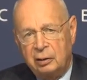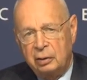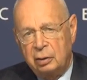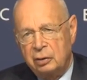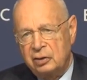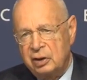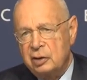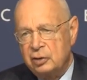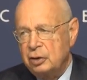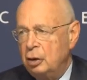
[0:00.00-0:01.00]
in front of
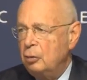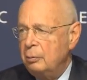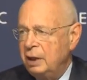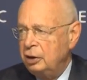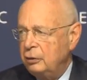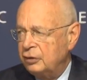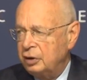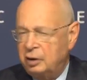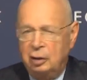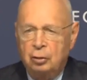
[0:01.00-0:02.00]
them
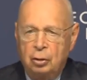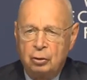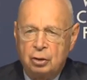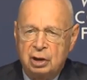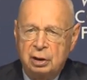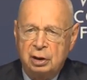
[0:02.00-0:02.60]
without helping.